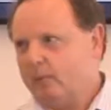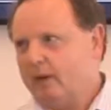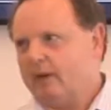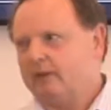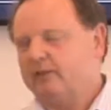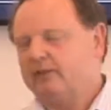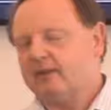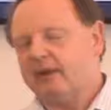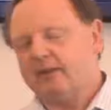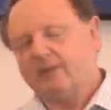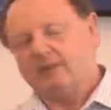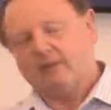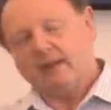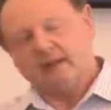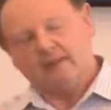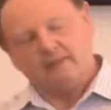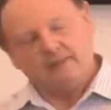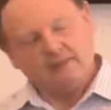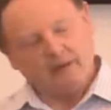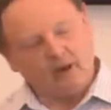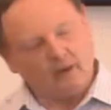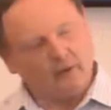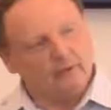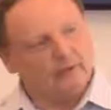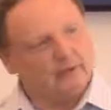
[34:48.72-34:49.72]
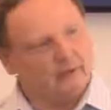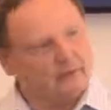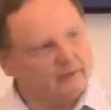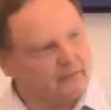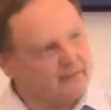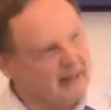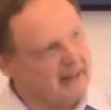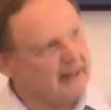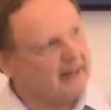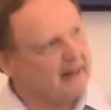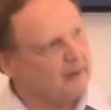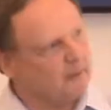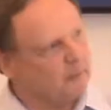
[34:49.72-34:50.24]
When something's not
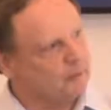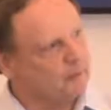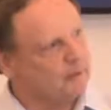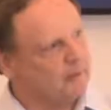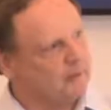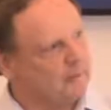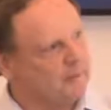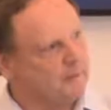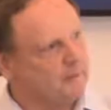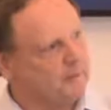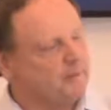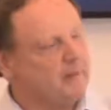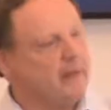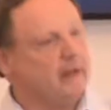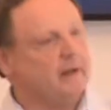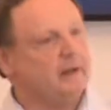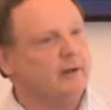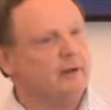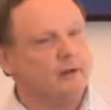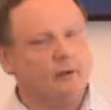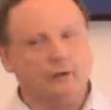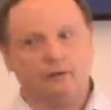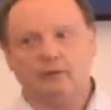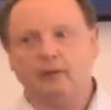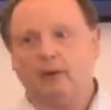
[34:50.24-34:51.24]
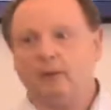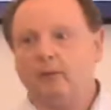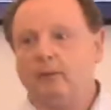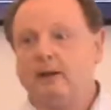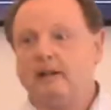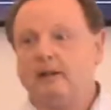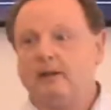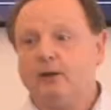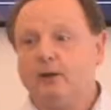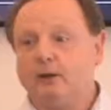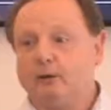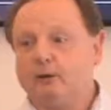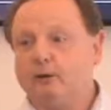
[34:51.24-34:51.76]
developed, it can go. So
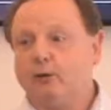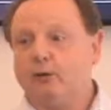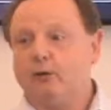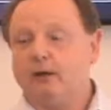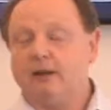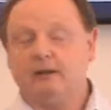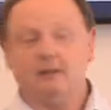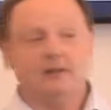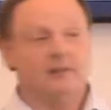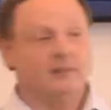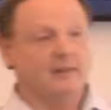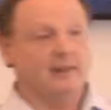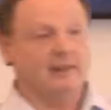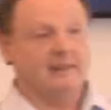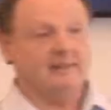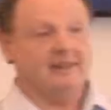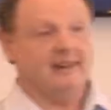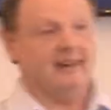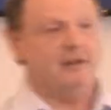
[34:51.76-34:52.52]
when you're talking to the